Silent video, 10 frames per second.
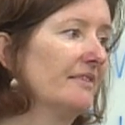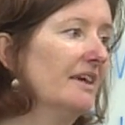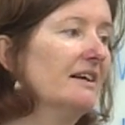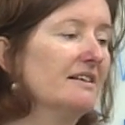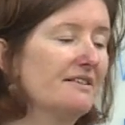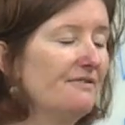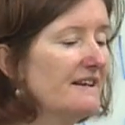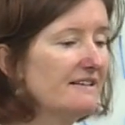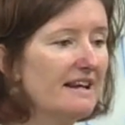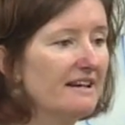Yeah, it's a
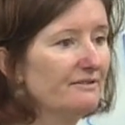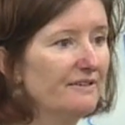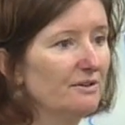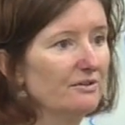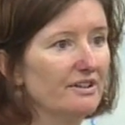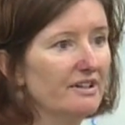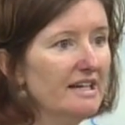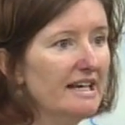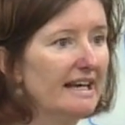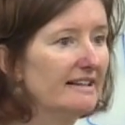fascinating field,
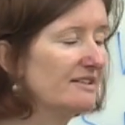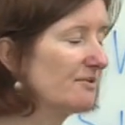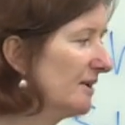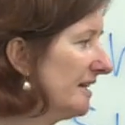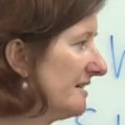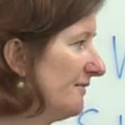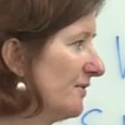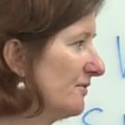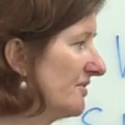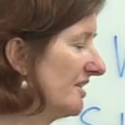and it's really
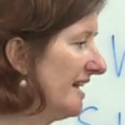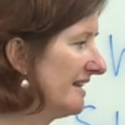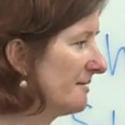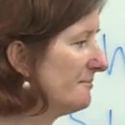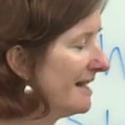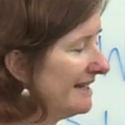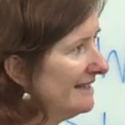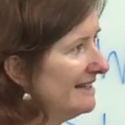difficult to get the money